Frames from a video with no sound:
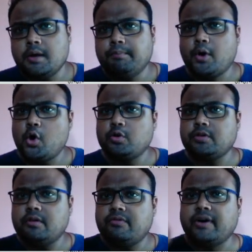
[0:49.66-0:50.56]
Both
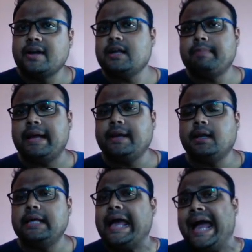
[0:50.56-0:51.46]

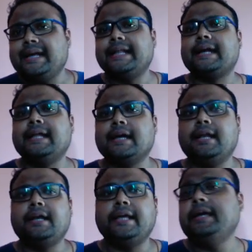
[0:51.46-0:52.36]
fundamentally and
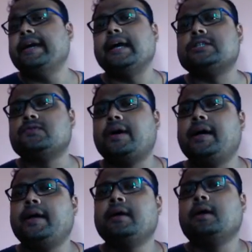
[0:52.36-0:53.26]
technically, DXY